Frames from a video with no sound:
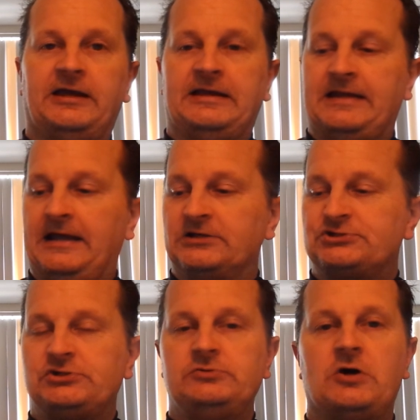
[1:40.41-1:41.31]
and
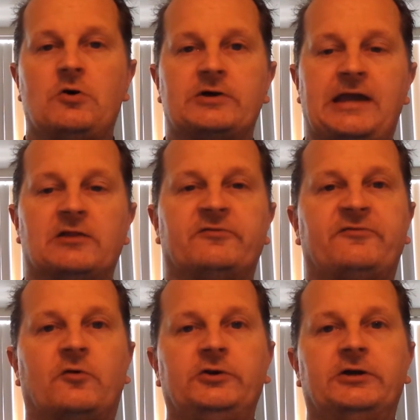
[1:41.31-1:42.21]
as you know,
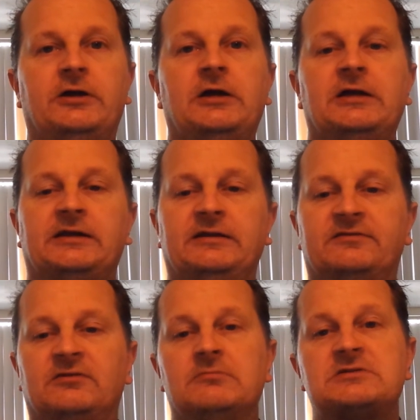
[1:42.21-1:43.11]
California can
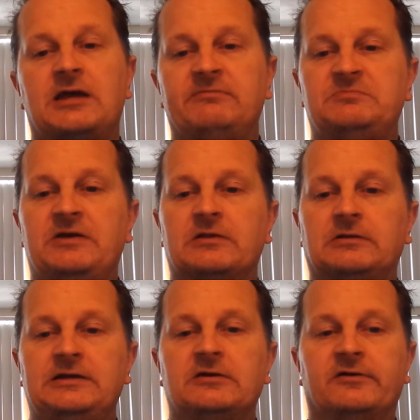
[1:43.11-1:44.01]
sometimes be the
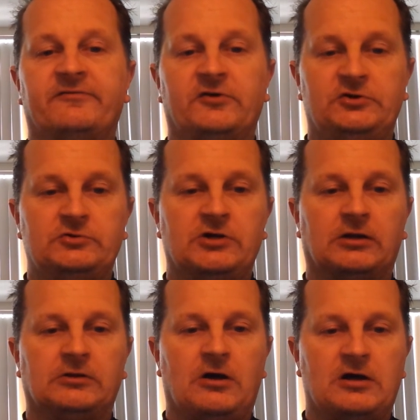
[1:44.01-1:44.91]
leader for new
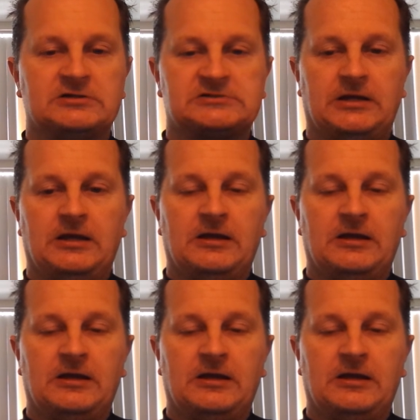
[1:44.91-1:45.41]
gun laws.